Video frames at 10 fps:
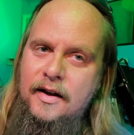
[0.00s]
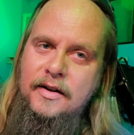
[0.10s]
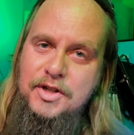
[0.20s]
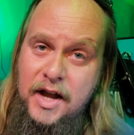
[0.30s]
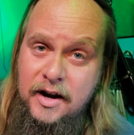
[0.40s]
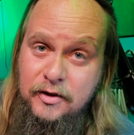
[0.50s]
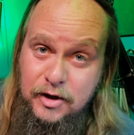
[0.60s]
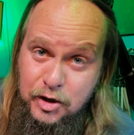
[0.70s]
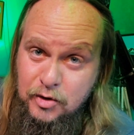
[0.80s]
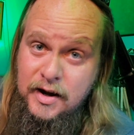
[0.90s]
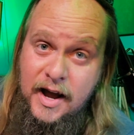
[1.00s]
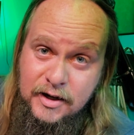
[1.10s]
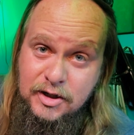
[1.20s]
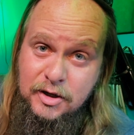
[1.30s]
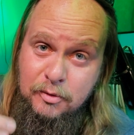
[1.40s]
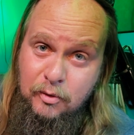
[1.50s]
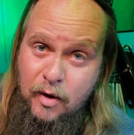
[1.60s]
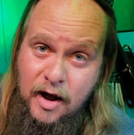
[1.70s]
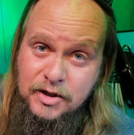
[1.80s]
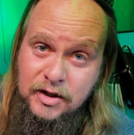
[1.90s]
channel that you guys should be
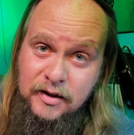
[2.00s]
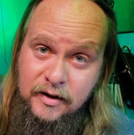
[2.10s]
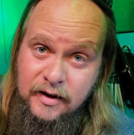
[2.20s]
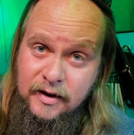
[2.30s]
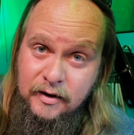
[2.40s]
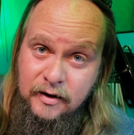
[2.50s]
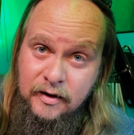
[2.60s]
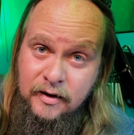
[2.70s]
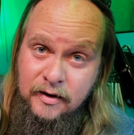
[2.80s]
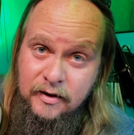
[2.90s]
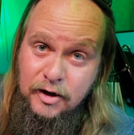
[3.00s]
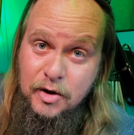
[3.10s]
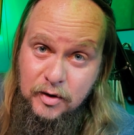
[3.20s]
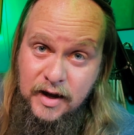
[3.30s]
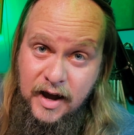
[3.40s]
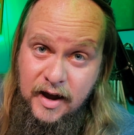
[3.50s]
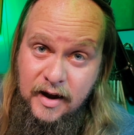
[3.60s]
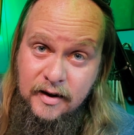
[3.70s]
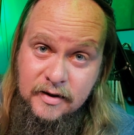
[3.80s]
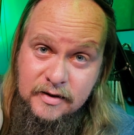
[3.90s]
watching in the
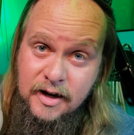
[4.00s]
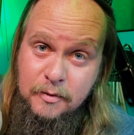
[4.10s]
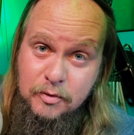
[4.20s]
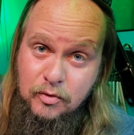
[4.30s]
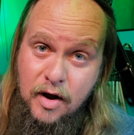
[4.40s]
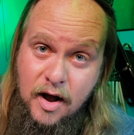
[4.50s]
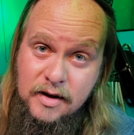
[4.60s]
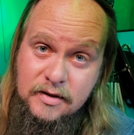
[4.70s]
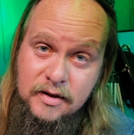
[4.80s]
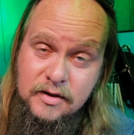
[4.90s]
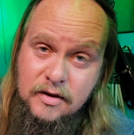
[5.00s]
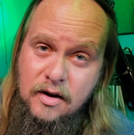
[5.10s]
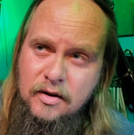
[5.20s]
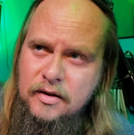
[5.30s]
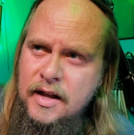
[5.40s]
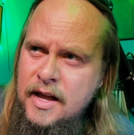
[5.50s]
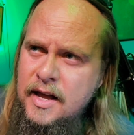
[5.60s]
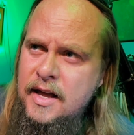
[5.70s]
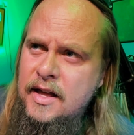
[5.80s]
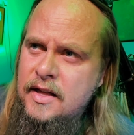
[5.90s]
UK. His name is Ross, and it's called
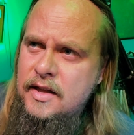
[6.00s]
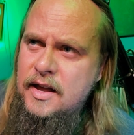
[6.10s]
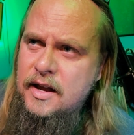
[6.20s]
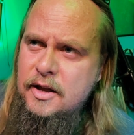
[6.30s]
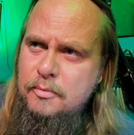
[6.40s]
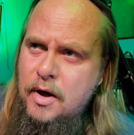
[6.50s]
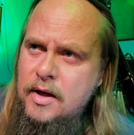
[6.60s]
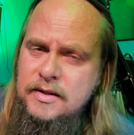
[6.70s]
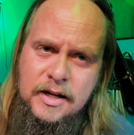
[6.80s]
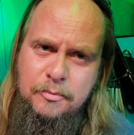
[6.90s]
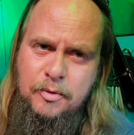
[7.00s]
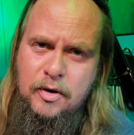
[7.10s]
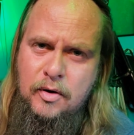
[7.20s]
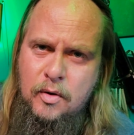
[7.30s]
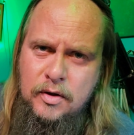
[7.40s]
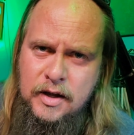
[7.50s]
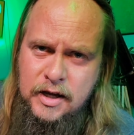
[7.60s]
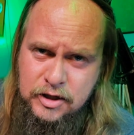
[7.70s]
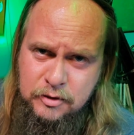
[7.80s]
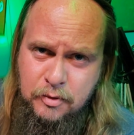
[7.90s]
the Ichabod Dipper or the
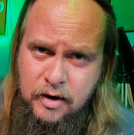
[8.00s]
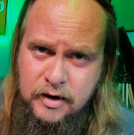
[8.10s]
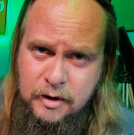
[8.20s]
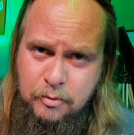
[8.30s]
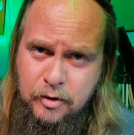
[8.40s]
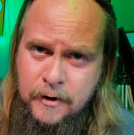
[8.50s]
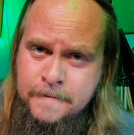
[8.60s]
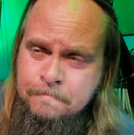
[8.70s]
Ichabod Dipper.